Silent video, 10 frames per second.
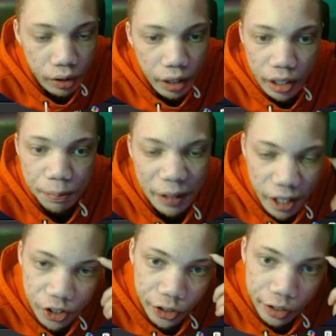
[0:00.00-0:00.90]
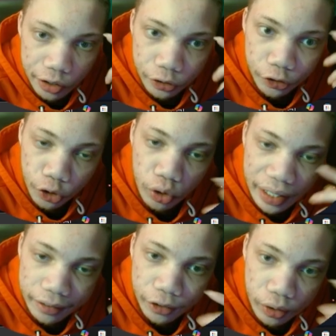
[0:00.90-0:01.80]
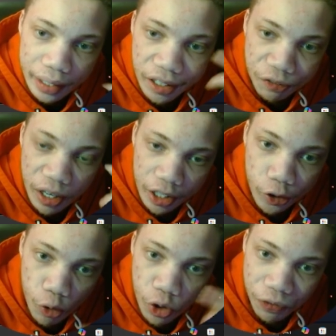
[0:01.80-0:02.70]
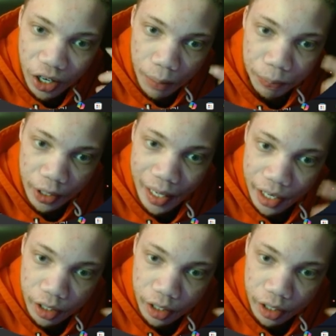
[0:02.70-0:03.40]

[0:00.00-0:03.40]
It's because you letting these fucking gurus fuck up your head.